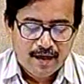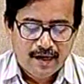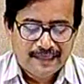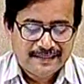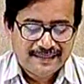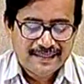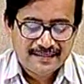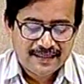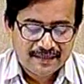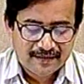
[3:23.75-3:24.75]
I suggest
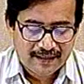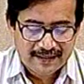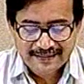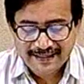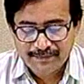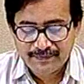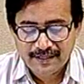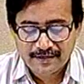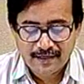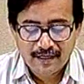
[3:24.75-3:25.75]
that I skip
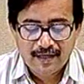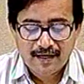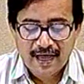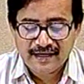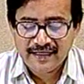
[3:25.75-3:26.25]
this and